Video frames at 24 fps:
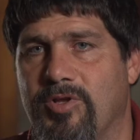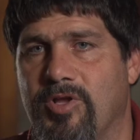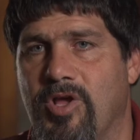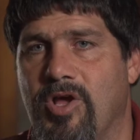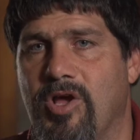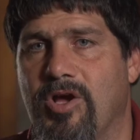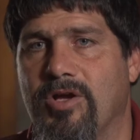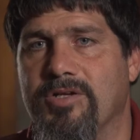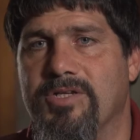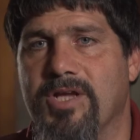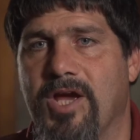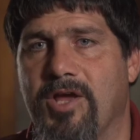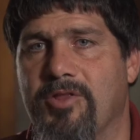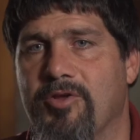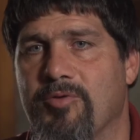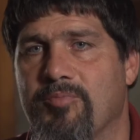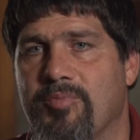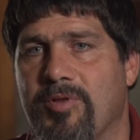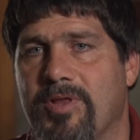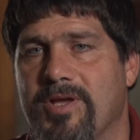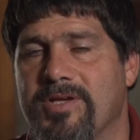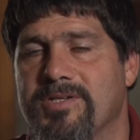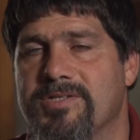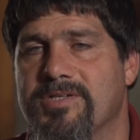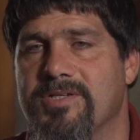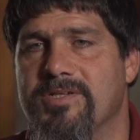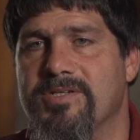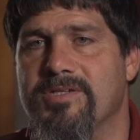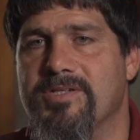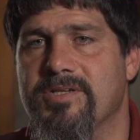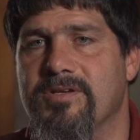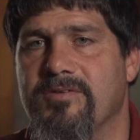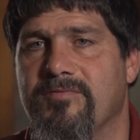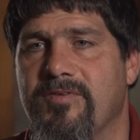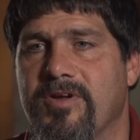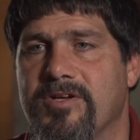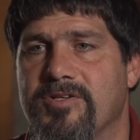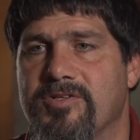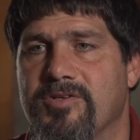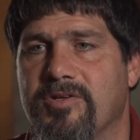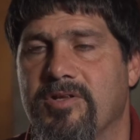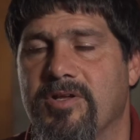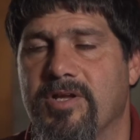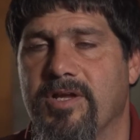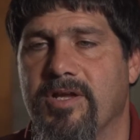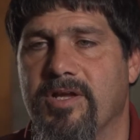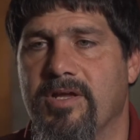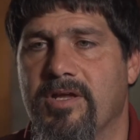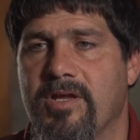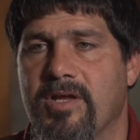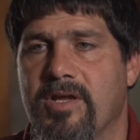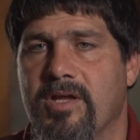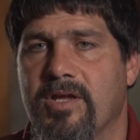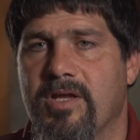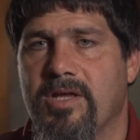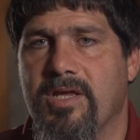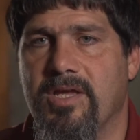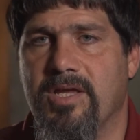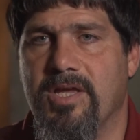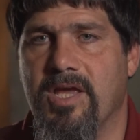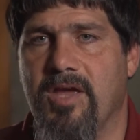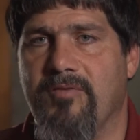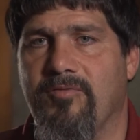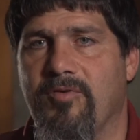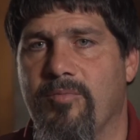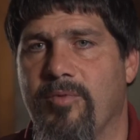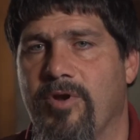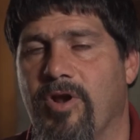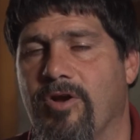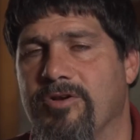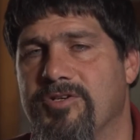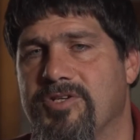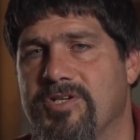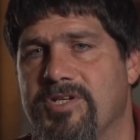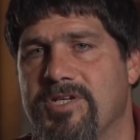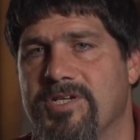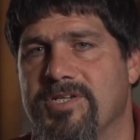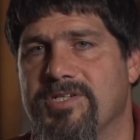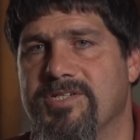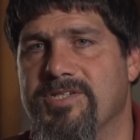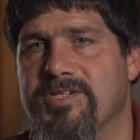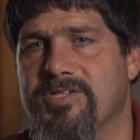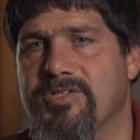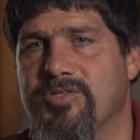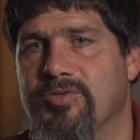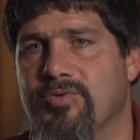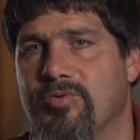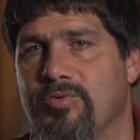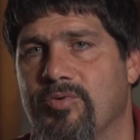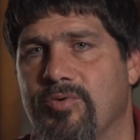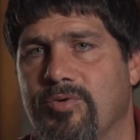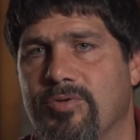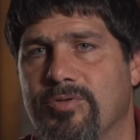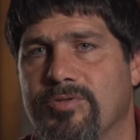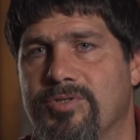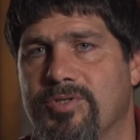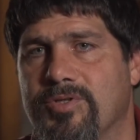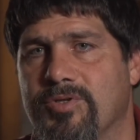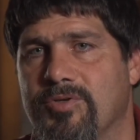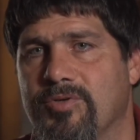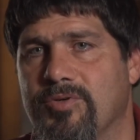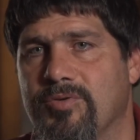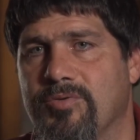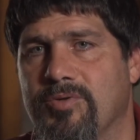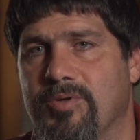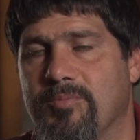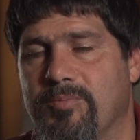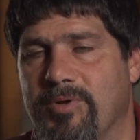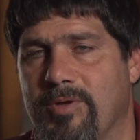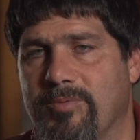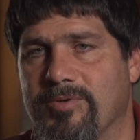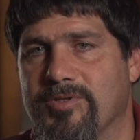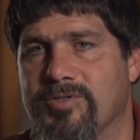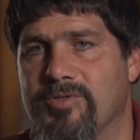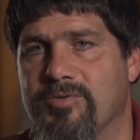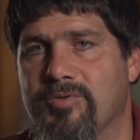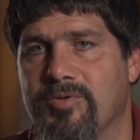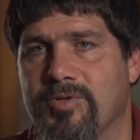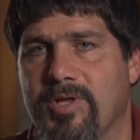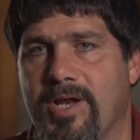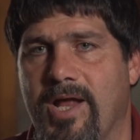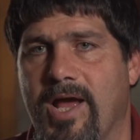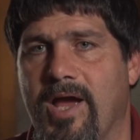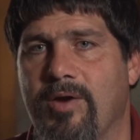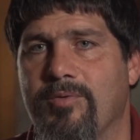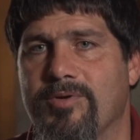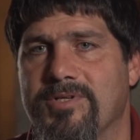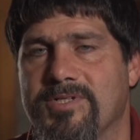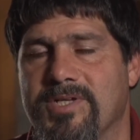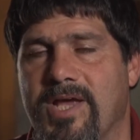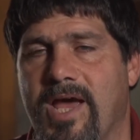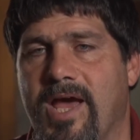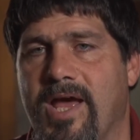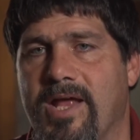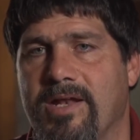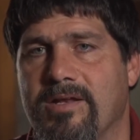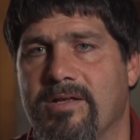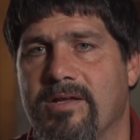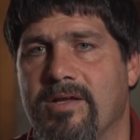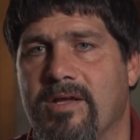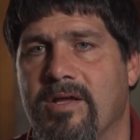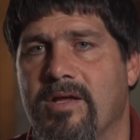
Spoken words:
along to other places. And eventually he came from an archdiocese school to the public school that I was at,